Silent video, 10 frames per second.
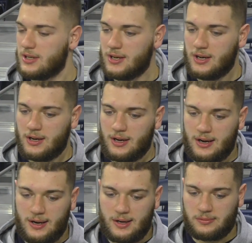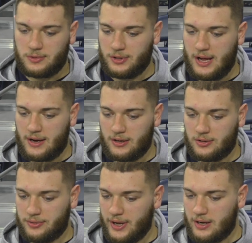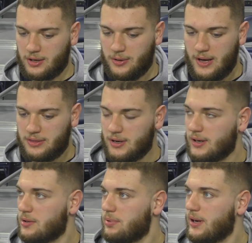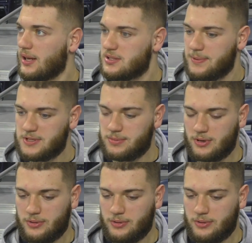We gotta go out there and compete against Pittsburgh.